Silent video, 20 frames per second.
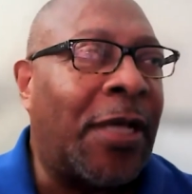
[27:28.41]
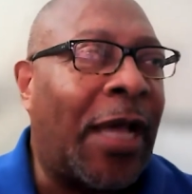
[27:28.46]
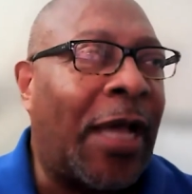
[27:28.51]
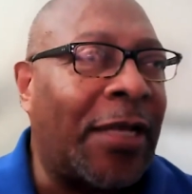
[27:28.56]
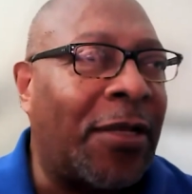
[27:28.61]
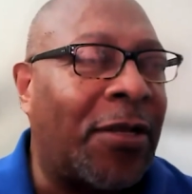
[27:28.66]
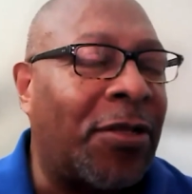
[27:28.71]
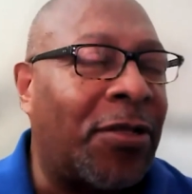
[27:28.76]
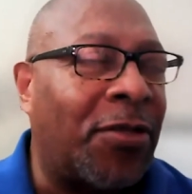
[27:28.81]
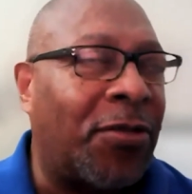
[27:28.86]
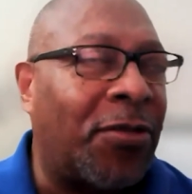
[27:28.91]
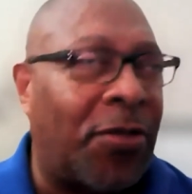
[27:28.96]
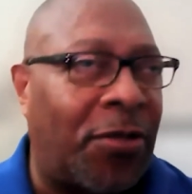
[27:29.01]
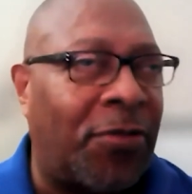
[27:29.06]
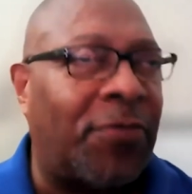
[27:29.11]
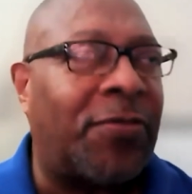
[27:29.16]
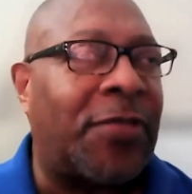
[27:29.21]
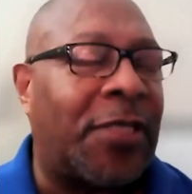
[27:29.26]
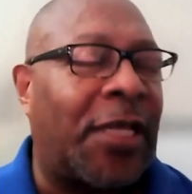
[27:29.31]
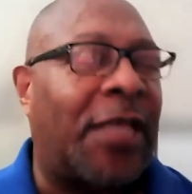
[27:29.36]
I know you
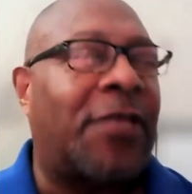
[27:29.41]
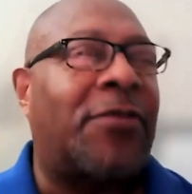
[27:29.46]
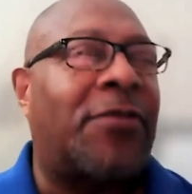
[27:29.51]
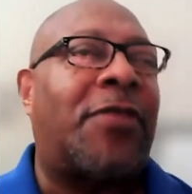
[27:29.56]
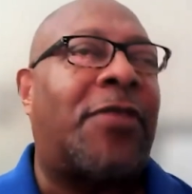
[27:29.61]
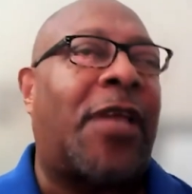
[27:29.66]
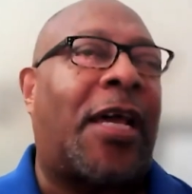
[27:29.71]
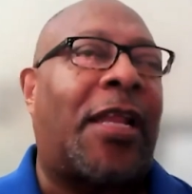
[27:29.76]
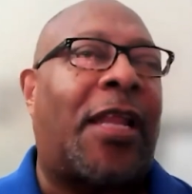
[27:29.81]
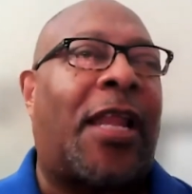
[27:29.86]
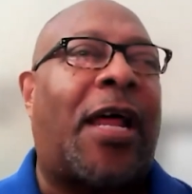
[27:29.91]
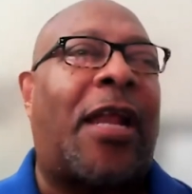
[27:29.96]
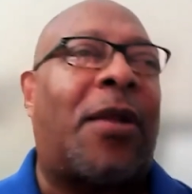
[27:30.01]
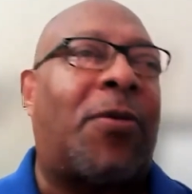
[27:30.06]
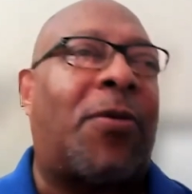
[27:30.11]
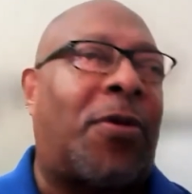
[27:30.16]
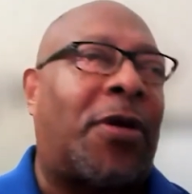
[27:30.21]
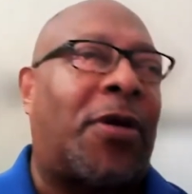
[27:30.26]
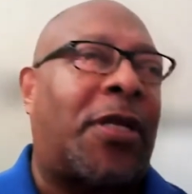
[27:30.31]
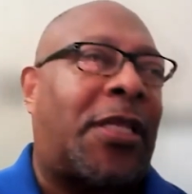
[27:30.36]
you said you've done a lot
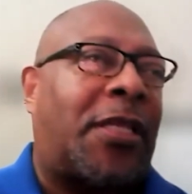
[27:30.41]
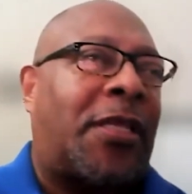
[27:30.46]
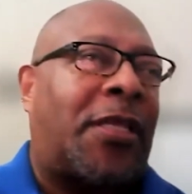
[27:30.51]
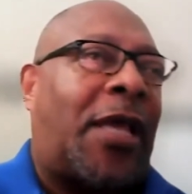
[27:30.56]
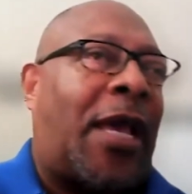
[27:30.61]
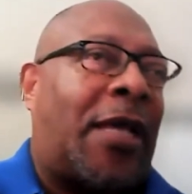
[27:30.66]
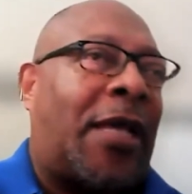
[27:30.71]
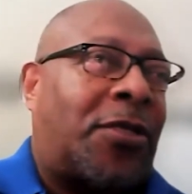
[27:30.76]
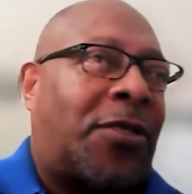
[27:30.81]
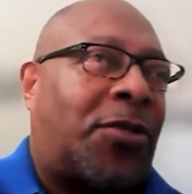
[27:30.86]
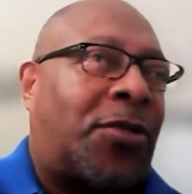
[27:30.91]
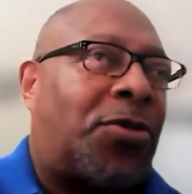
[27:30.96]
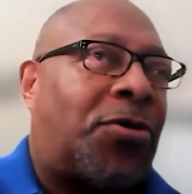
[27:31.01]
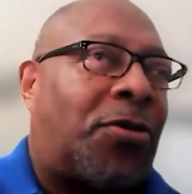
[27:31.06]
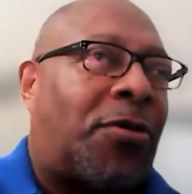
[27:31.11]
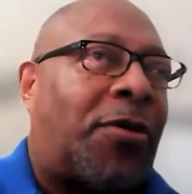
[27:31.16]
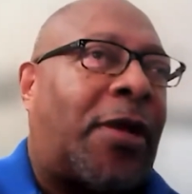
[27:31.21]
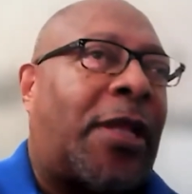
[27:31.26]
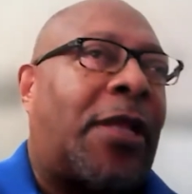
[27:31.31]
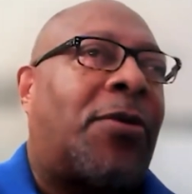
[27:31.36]
of work in, as a
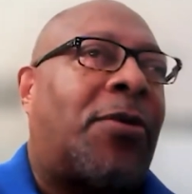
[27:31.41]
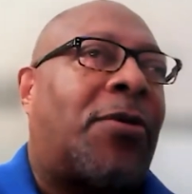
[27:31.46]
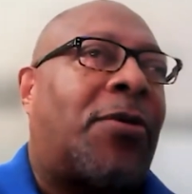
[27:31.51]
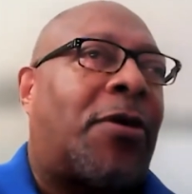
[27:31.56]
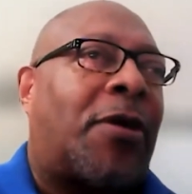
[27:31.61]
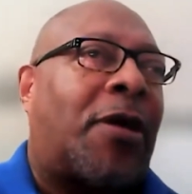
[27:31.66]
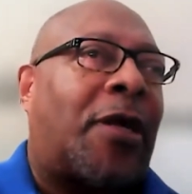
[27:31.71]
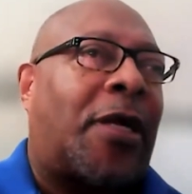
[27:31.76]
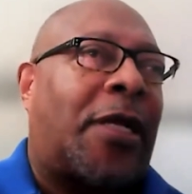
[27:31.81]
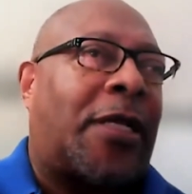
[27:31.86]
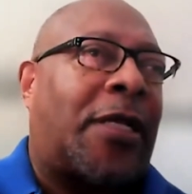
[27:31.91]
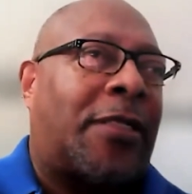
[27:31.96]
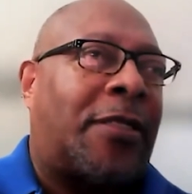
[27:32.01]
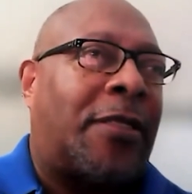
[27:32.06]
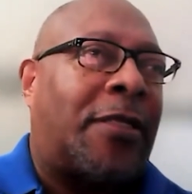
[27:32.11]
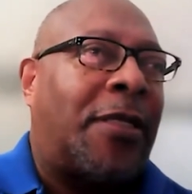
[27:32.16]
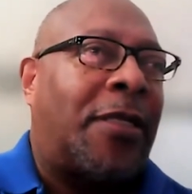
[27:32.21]
curator and.